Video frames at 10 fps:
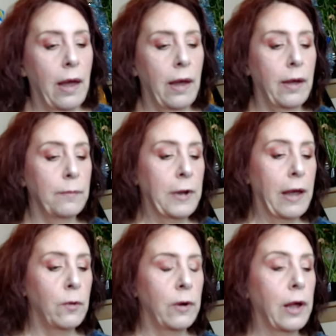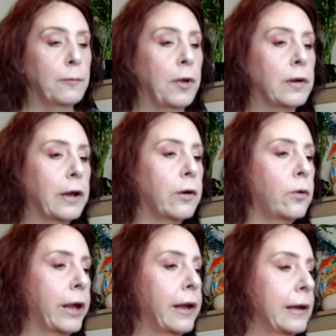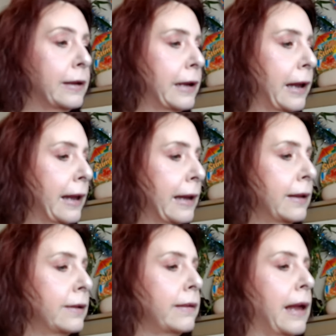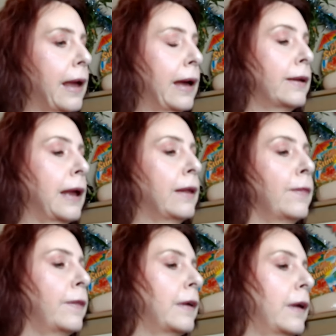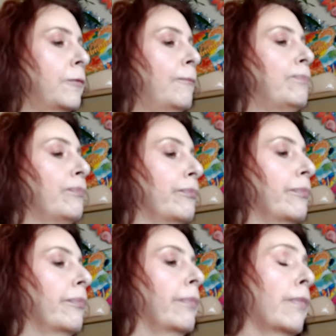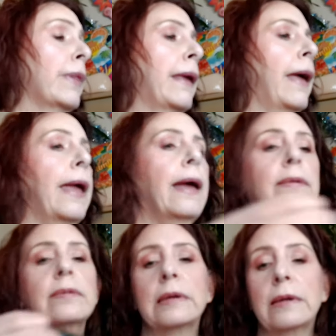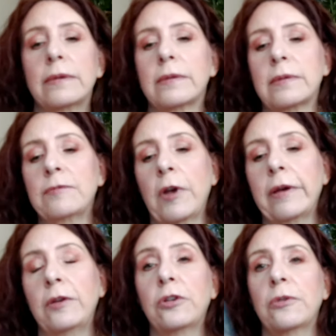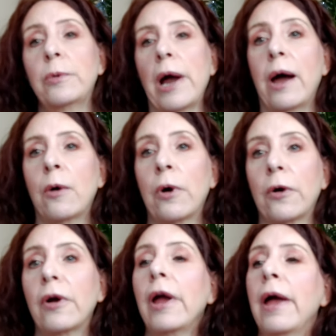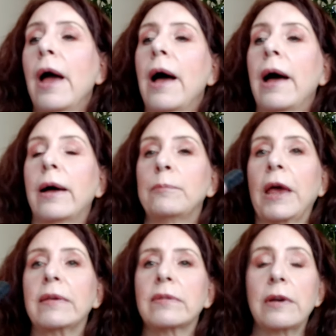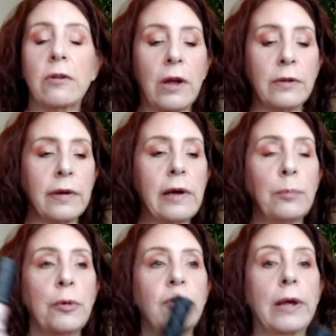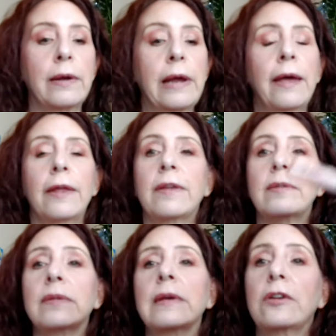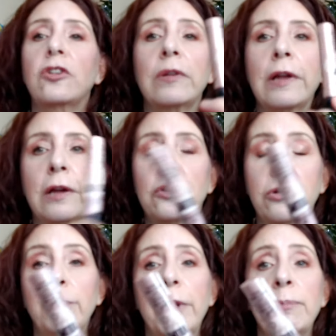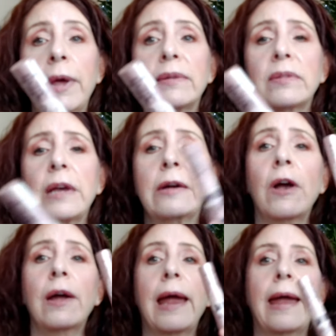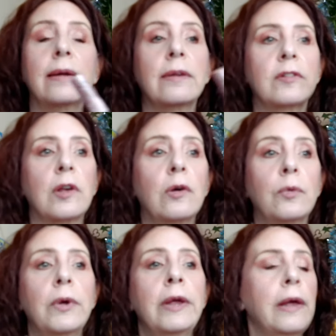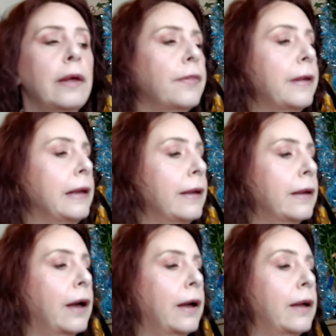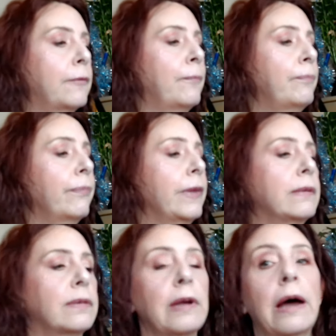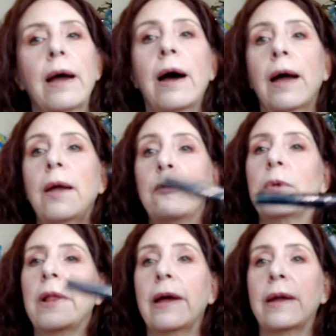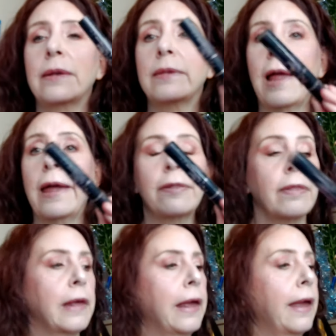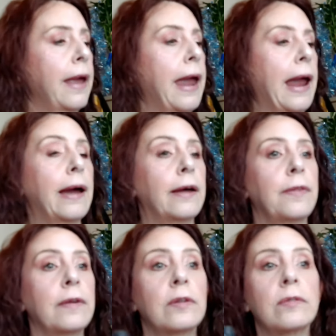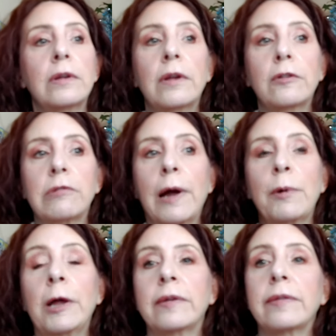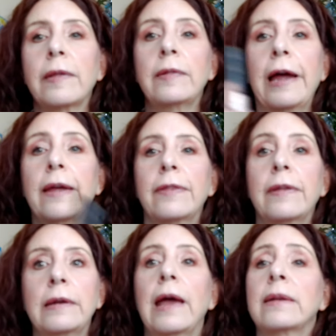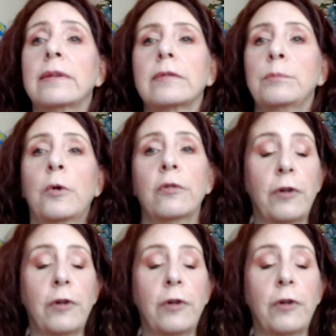Um, now I'm going to go ahead and add in the Essence seventy-two hour uh, mascara on top of it. This is actually a tubing mascara, and so the um, Sky High will add length, and this will grab onto the length and add some more